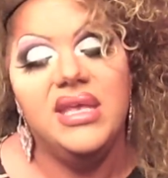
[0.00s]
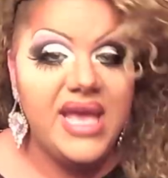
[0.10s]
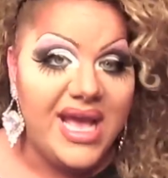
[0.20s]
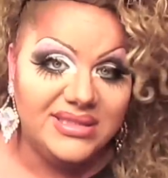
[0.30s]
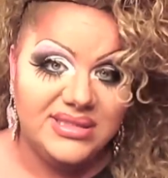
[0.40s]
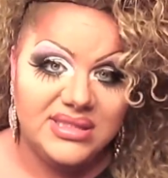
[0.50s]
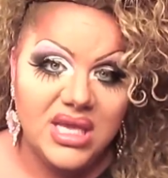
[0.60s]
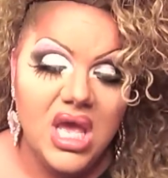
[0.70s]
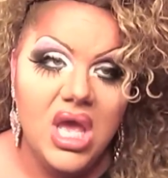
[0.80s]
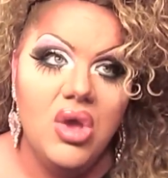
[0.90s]
Yes.
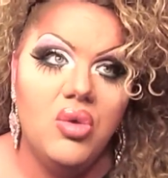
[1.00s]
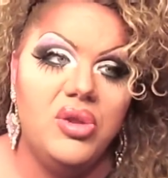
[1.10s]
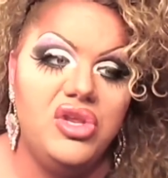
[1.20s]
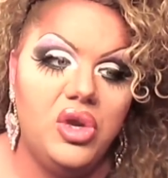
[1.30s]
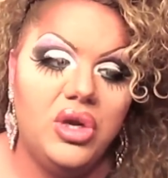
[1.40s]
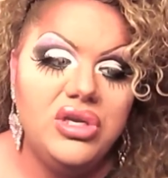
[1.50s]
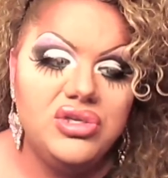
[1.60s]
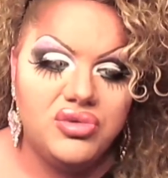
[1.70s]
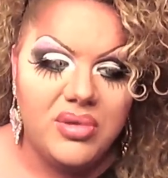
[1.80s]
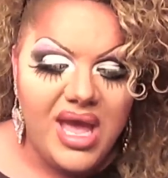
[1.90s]
When you're
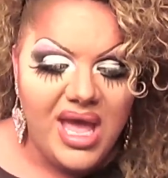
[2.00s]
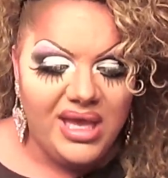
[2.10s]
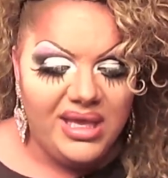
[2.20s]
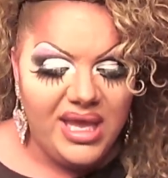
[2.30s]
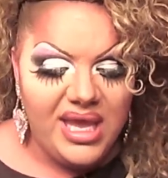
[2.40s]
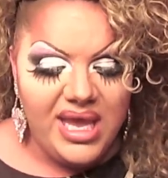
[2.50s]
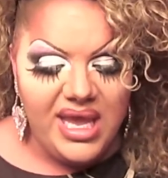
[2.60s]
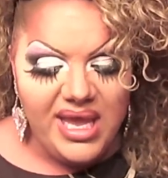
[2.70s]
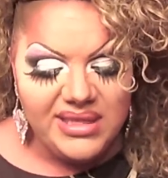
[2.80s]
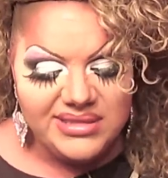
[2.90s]
in drag,
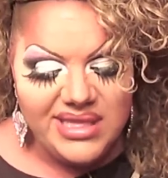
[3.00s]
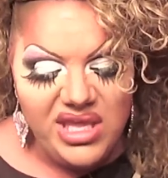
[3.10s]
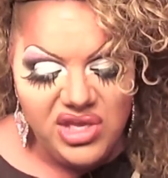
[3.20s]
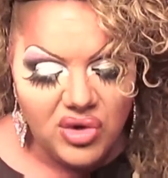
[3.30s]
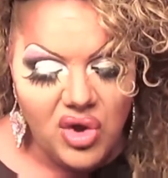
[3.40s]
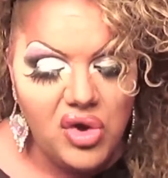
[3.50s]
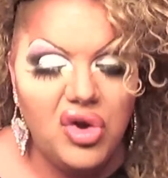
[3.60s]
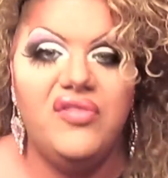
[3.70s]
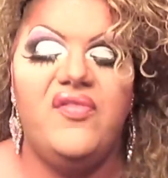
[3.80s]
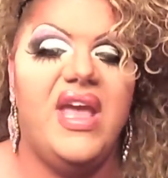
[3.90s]
it's like your
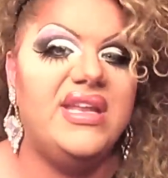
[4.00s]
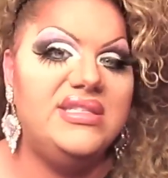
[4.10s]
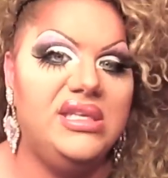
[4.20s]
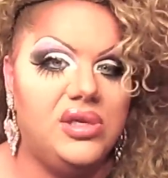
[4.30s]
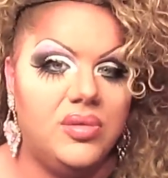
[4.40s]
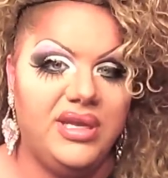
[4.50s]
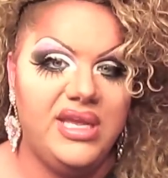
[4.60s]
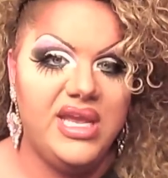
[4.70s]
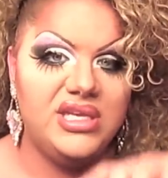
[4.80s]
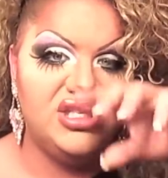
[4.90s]
own fantasy
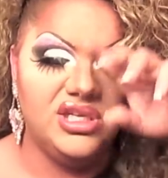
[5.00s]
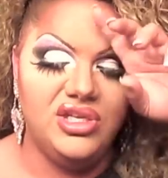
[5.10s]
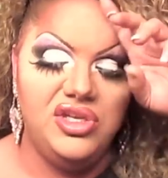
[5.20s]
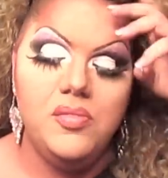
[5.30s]
creation.